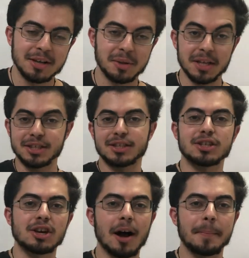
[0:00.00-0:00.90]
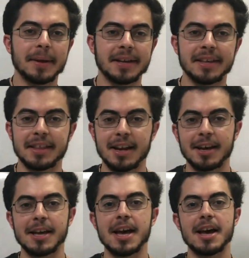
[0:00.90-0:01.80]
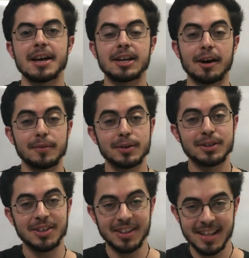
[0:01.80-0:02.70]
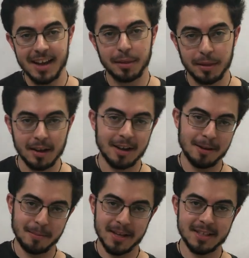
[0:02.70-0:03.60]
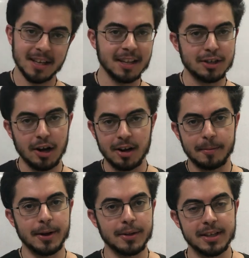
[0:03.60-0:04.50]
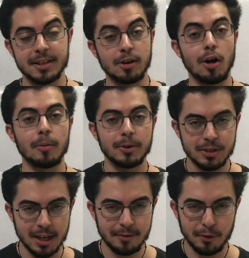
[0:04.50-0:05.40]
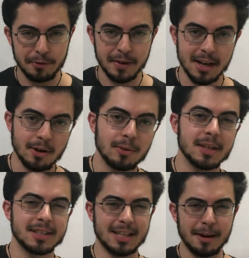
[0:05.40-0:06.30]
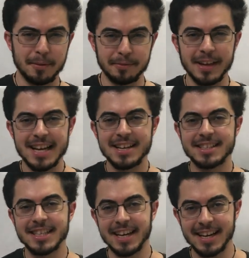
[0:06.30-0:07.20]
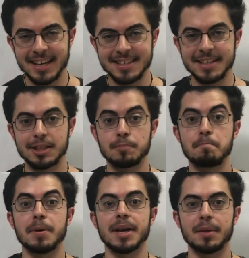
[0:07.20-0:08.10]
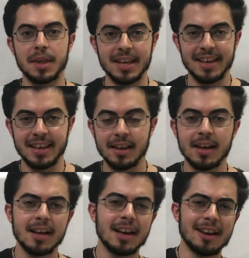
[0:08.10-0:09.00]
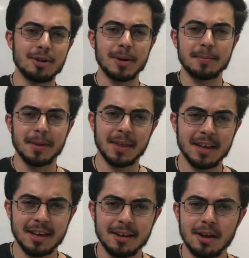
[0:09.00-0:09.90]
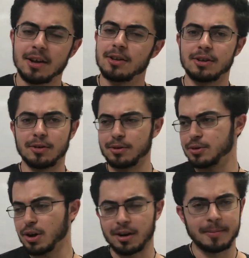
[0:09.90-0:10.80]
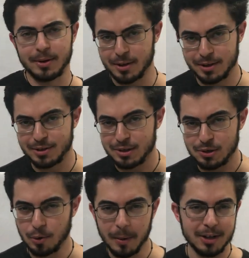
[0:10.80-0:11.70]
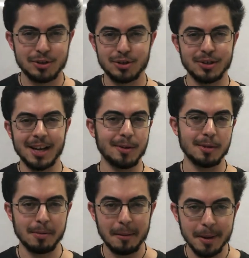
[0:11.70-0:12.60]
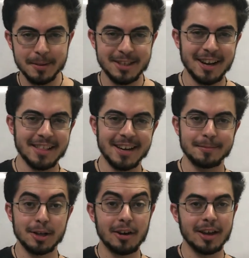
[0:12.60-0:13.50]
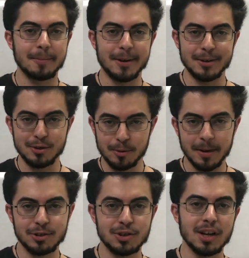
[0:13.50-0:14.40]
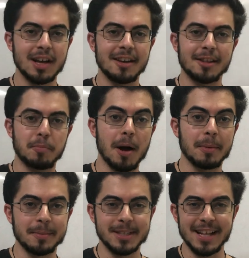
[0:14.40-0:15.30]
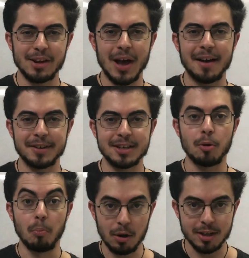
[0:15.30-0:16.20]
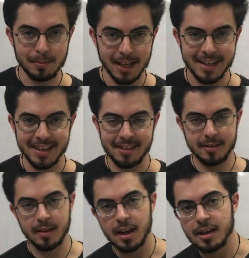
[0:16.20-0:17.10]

Now, this is a topic that I covered to death. I basically talk about this in almost every video, this type of 10x, this big thinking. And you might be thinking, you know, you talk about this too much. Now, the problem is not that I'm talking about it too much. The problem is that you haven't multiplied yet.